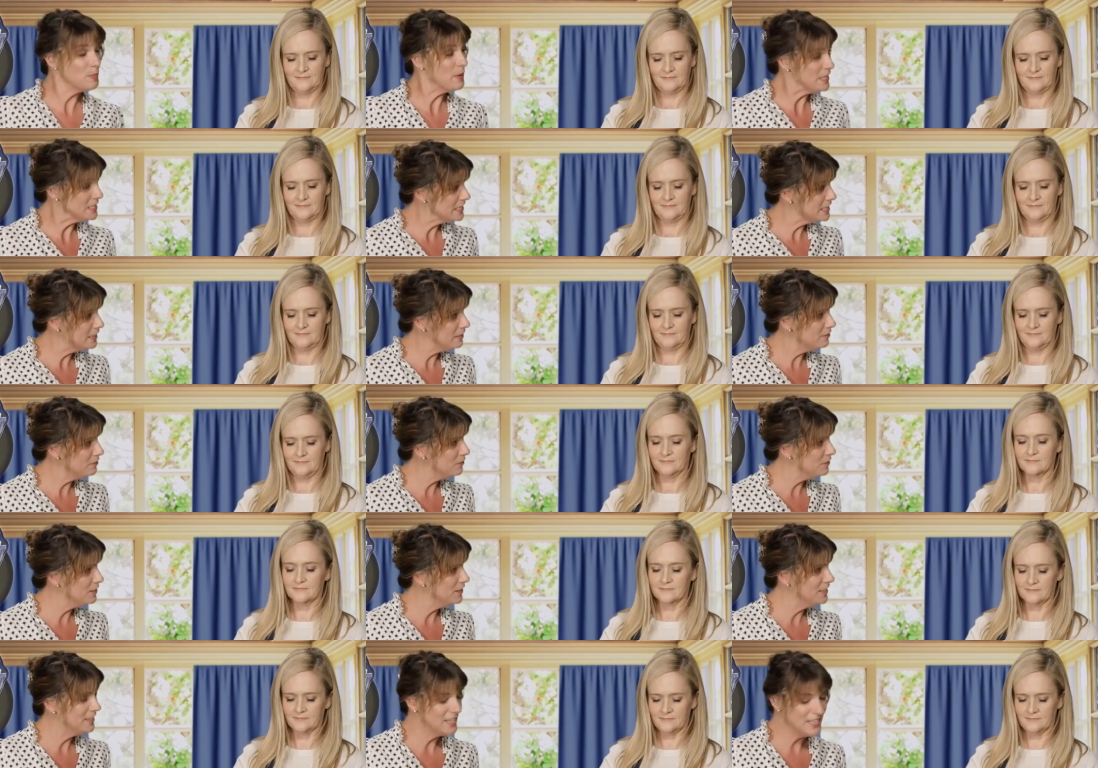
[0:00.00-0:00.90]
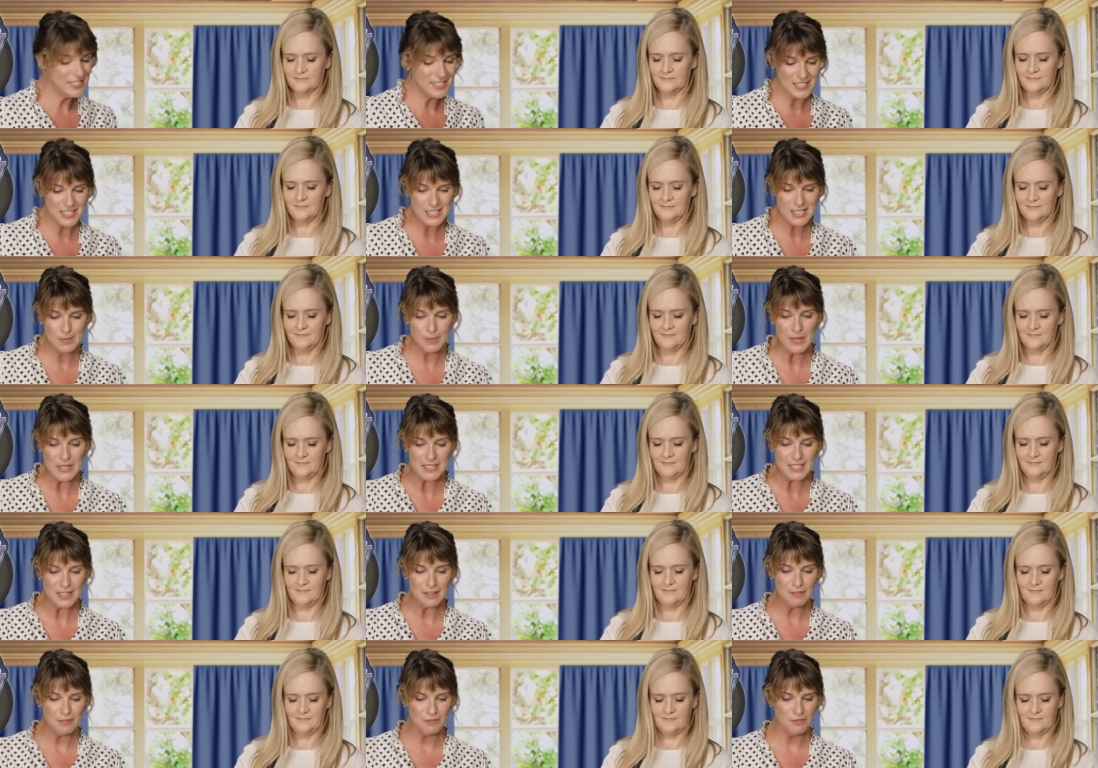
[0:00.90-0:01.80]
Speaker 1: Meat mm -hmm. is
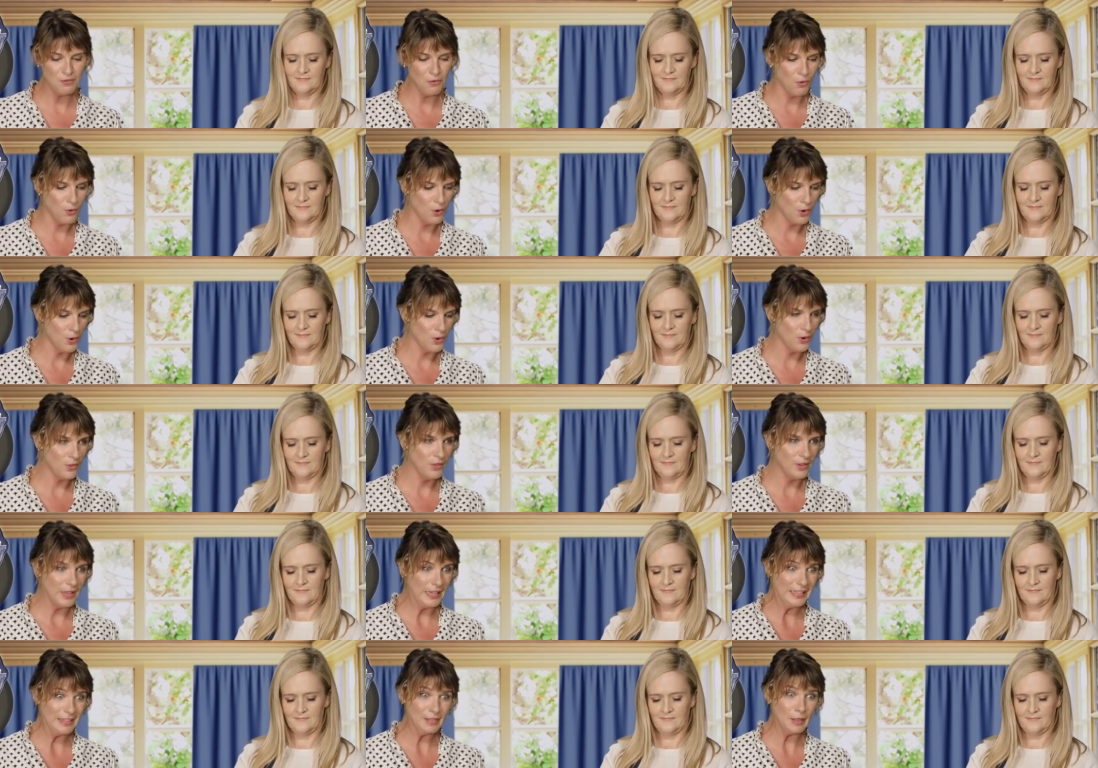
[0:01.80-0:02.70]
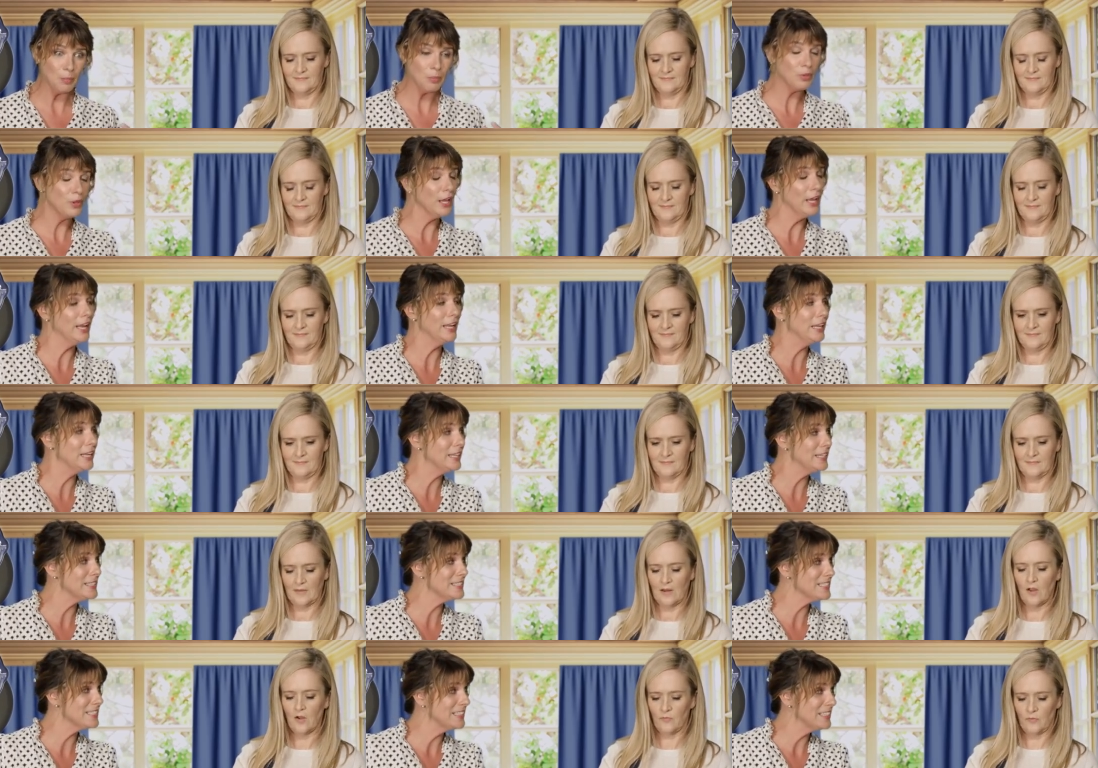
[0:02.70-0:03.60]
expensive for the, like the
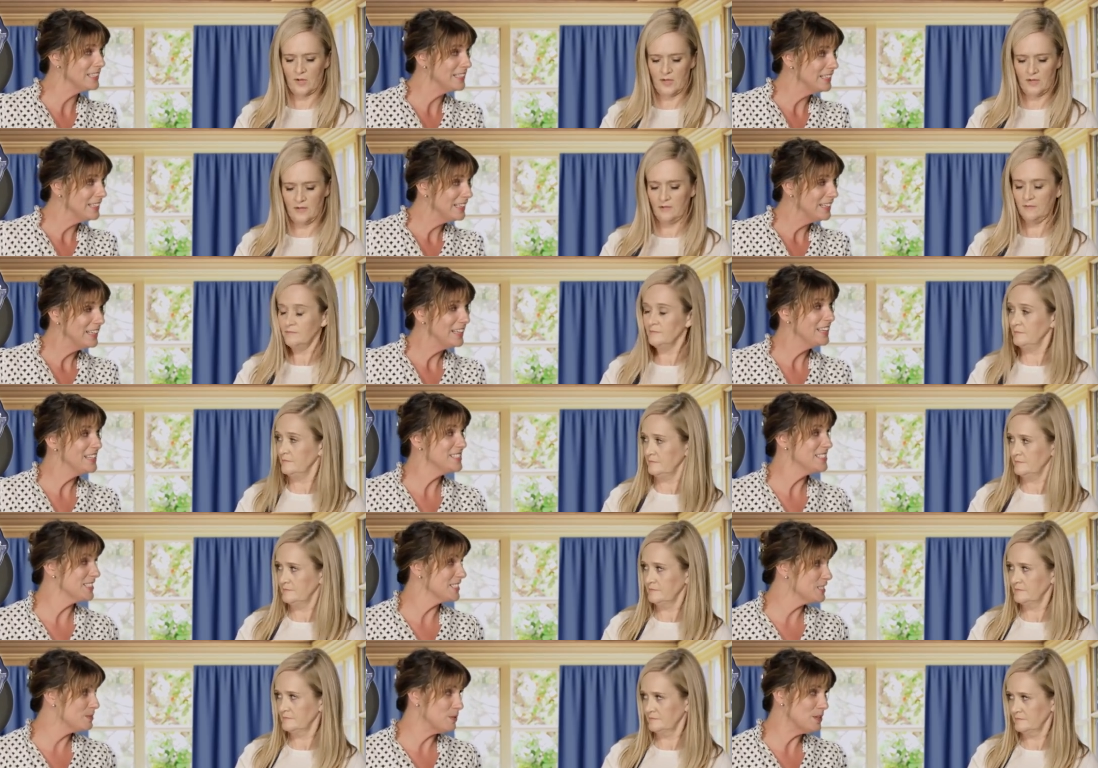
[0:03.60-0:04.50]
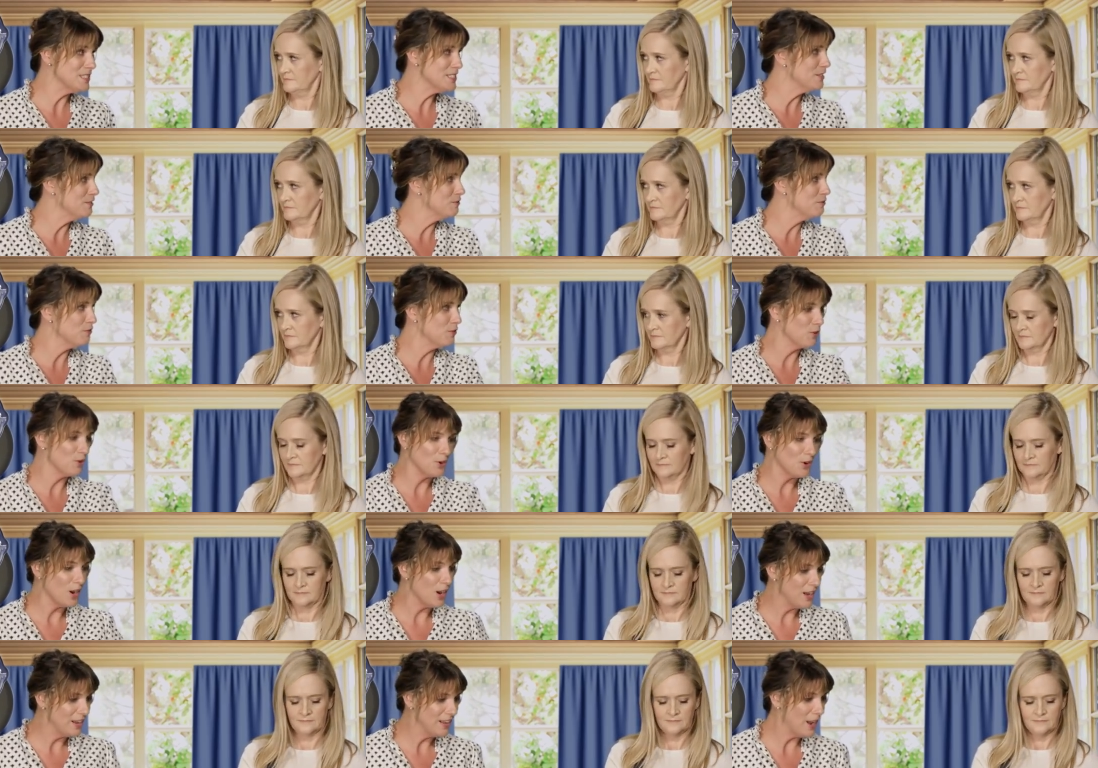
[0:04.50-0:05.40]
planet. Okay. It's expensive
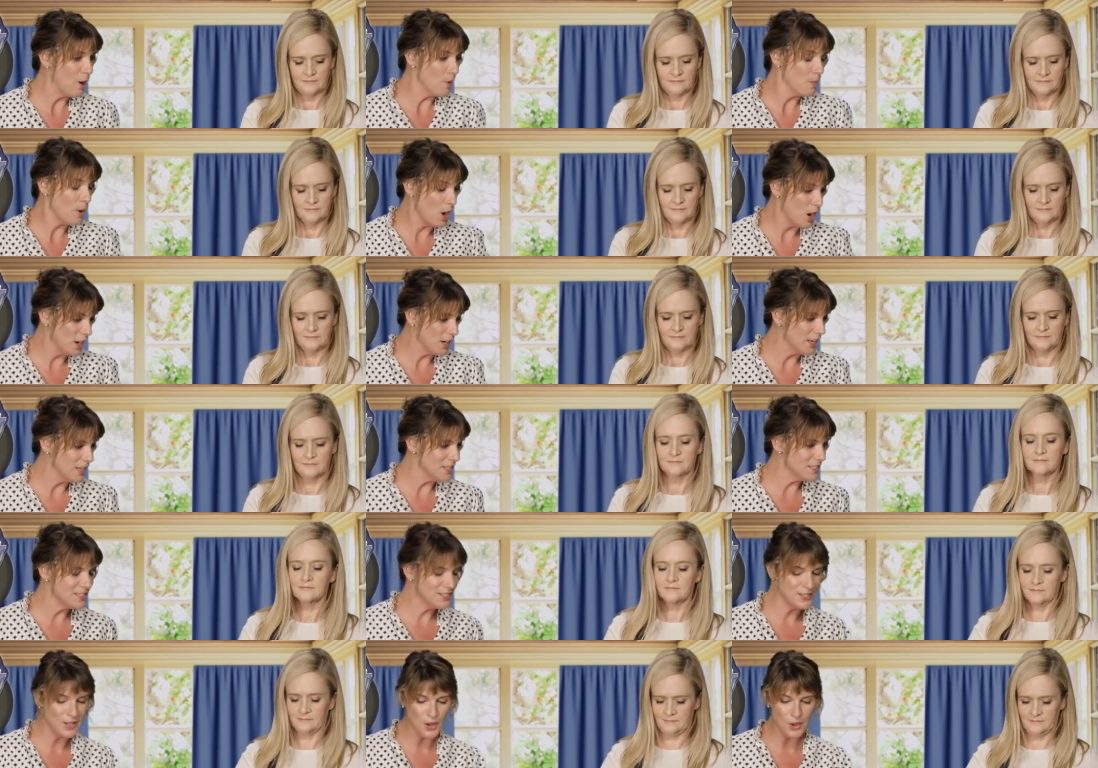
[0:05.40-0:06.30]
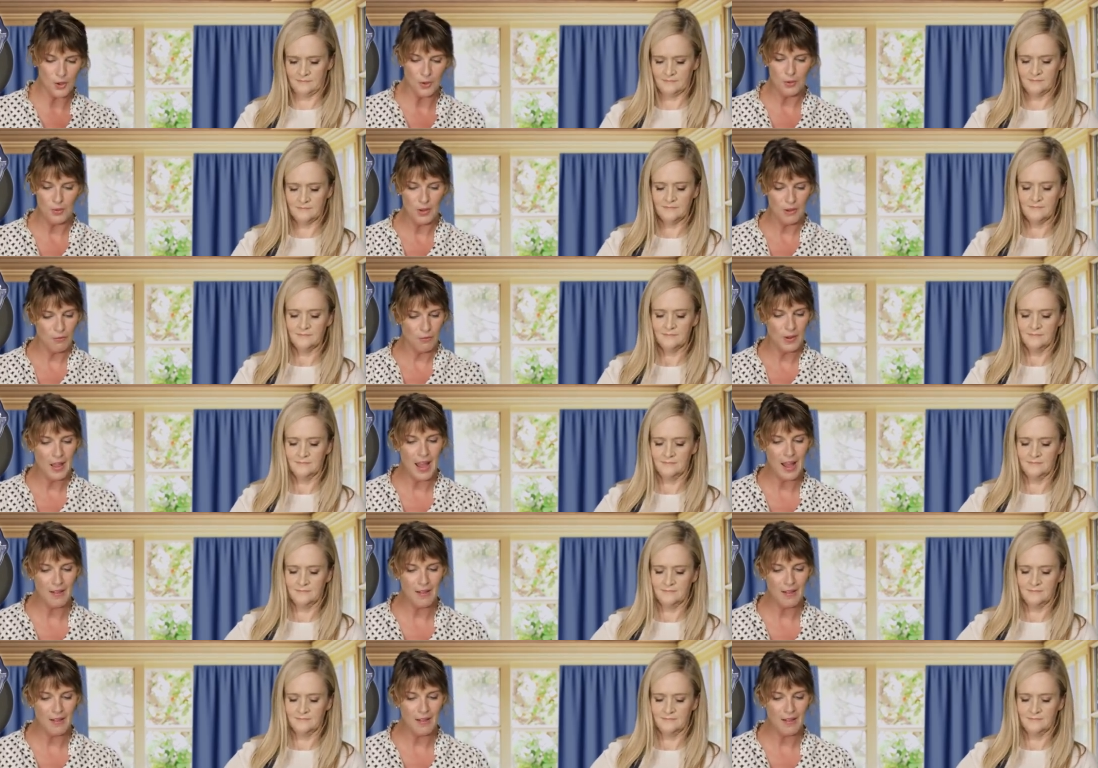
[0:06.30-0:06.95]
for our pockets. So mm -hmm. if we